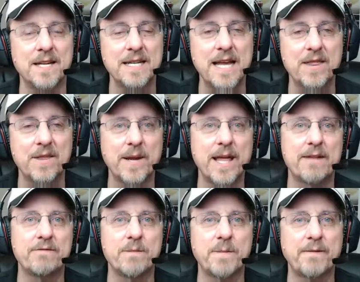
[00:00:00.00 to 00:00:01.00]
now that we
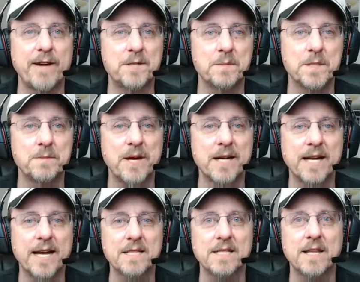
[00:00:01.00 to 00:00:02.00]
have them available as
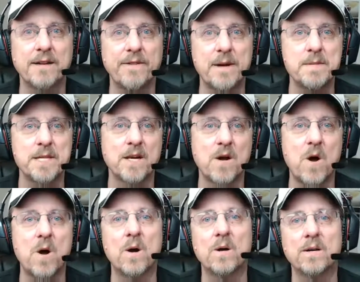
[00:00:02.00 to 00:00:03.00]
podcasts, so that if I'm in the
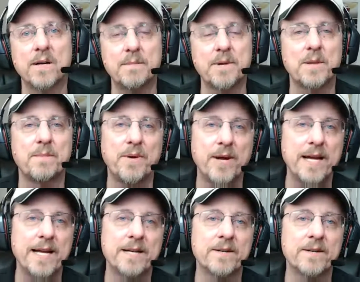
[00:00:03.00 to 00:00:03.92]
car or I'm on the plane